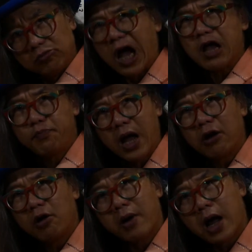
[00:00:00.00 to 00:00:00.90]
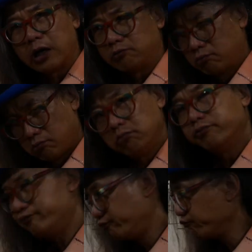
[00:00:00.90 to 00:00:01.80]
High power man
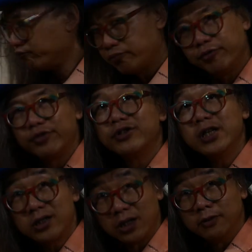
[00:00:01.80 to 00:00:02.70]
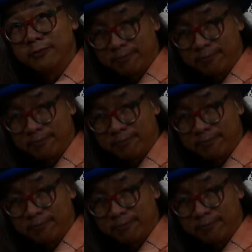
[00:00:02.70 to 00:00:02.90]
Easy.